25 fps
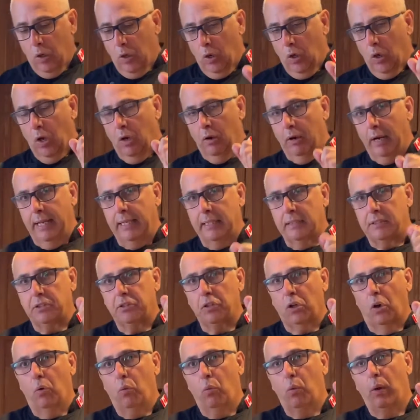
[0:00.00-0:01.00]
All right,
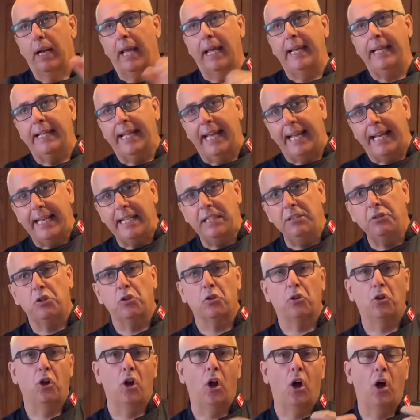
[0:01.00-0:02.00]
so when I get into
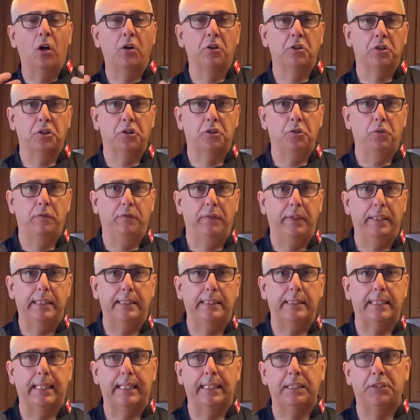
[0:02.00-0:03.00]
longer sous
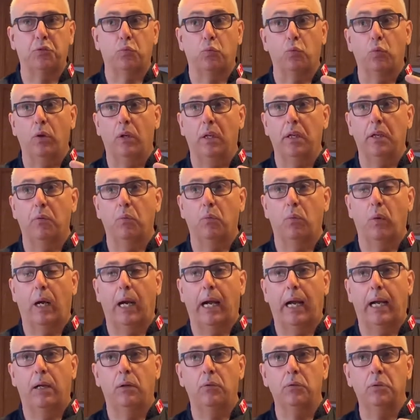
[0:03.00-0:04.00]
vides, it's really
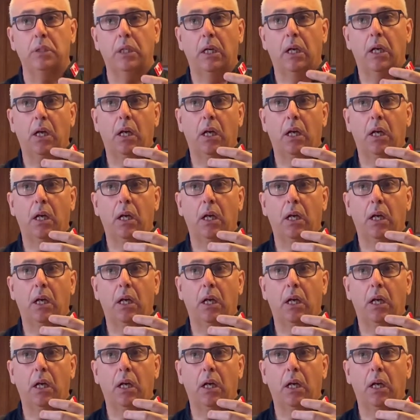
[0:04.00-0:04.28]
around,